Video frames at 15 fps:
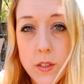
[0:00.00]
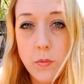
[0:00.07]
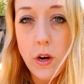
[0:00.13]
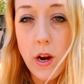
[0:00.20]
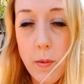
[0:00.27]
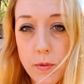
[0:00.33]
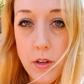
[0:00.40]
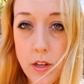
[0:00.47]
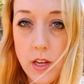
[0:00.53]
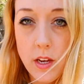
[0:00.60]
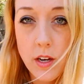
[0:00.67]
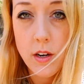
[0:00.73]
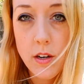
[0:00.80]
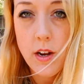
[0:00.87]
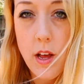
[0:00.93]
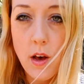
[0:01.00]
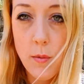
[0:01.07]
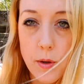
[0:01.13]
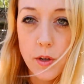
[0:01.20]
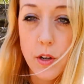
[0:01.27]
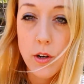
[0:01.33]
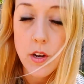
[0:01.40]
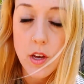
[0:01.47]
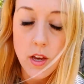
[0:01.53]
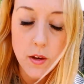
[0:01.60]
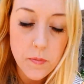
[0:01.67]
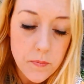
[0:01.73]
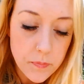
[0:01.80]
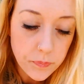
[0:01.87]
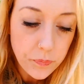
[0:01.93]
property here in Albuquerque.
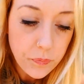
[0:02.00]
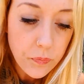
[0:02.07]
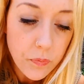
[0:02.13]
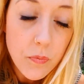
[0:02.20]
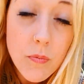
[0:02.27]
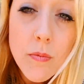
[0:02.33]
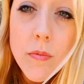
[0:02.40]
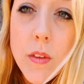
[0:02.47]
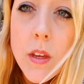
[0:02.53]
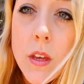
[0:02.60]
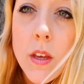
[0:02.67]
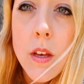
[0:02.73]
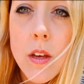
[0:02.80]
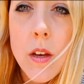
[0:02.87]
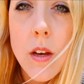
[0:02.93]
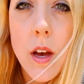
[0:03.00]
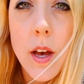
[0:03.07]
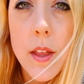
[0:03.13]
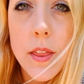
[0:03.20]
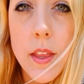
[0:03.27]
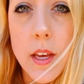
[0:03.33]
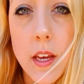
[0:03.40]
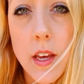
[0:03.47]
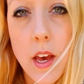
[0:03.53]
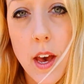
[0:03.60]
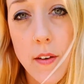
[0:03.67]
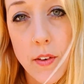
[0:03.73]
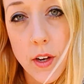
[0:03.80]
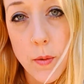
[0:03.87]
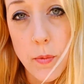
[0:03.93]
And they have
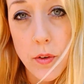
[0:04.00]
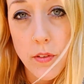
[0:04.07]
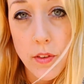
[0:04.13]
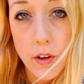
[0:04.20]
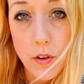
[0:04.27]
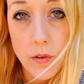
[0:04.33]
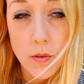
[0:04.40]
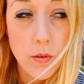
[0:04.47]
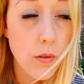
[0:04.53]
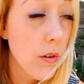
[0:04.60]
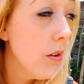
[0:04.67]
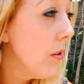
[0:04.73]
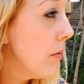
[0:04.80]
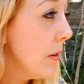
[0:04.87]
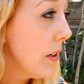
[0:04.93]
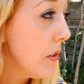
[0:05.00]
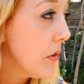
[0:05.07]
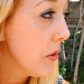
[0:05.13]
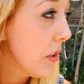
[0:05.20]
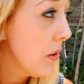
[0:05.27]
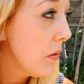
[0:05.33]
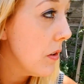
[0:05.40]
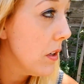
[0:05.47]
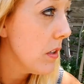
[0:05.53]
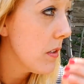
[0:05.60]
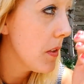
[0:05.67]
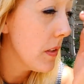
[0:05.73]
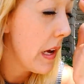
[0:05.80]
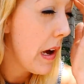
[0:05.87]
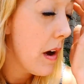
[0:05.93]
a couple of their own rental
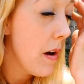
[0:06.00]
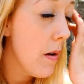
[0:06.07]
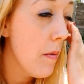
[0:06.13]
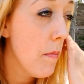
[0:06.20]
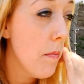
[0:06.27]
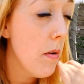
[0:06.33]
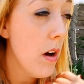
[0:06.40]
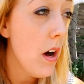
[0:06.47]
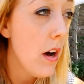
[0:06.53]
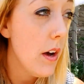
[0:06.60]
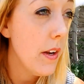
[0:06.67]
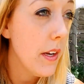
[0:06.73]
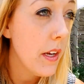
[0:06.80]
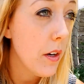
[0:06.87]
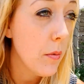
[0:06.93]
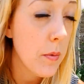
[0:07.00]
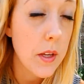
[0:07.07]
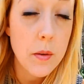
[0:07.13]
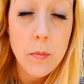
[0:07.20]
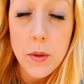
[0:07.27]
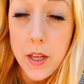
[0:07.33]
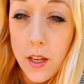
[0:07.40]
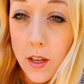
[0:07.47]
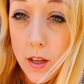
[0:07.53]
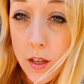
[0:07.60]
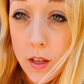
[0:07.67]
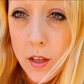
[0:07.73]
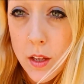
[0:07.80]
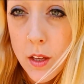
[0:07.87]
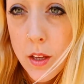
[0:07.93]
units on Airbnb.
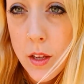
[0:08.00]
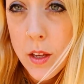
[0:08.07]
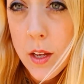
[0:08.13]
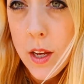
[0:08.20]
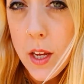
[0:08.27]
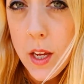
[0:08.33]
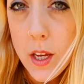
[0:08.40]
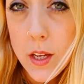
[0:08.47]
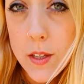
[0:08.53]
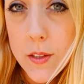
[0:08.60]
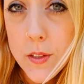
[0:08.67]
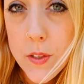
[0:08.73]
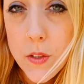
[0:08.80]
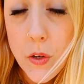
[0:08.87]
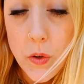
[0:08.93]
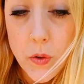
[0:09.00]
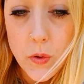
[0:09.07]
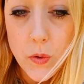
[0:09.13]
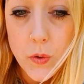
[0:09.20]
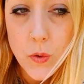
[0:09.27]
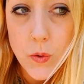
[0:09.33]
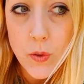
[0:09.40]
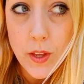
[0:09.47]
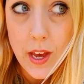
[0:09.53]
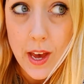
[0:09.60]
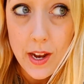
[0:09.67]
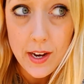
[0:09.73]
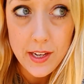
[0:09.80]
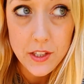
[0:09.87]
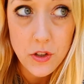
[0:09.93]
And so they
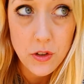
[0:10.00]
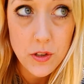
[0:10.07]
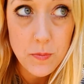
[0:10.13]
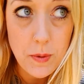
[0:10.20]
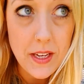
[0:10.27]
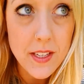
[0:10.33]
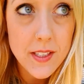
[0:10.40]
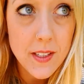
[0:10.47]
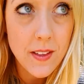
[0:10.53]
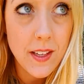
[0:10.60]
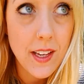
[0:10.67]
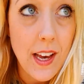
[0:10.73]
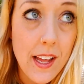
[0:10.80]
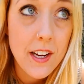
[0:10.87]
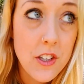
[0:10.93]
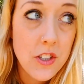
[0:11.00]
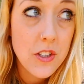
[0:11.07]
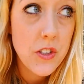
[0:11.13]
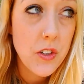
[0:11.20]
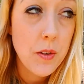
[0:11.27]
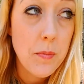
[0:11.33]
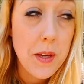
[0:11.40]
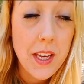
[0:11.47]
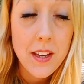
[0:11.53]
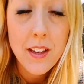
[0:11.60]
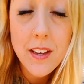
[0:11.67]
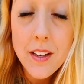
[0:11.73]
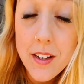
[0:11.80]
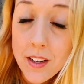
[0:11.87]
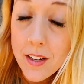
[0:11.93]
had extra space and they kind of just took me
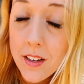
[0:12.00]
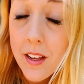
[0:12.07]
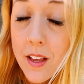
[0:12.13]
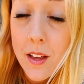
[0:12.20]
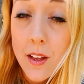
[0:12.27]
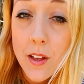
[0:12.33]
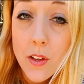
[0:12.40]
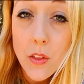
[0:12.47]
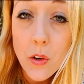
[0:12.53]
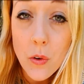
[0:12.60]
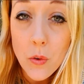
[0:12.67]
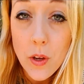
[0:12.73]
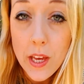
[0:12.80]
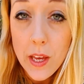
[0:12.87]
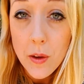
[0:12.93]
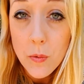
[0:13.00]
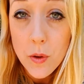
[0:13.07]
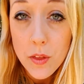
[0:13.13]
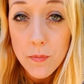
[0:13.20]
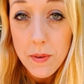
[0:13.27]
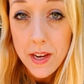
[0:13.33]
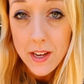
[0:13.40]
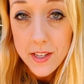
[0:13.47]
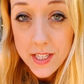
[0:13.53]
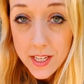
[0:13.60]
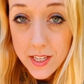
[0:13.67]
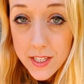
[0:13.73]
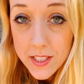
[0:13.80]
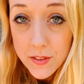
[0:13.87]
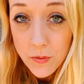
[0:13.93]
in, and they're okay with my
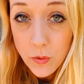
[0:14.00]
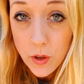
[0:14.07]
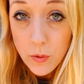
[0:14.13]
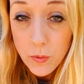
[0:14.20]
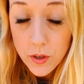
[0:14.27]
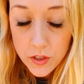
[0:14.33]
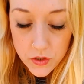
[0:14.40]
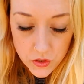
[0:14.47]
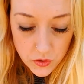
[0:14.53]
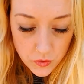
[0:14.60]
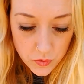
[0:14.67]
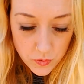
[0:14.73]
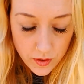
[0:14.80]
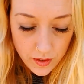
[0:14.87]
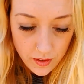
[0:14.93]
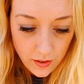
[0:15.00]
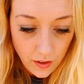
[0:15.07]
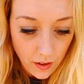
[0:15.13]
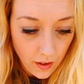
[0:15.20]
ideas of what I want to do, and